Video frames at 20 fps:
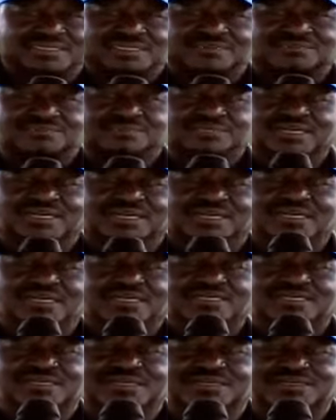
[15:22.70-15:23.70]
Jaramogi
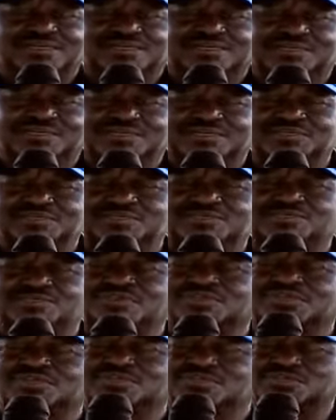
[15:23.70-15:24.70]
akaenda
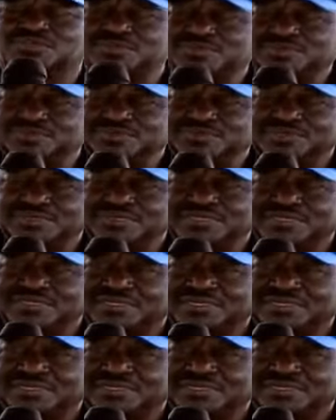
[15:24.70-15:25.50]
huko Kisumu,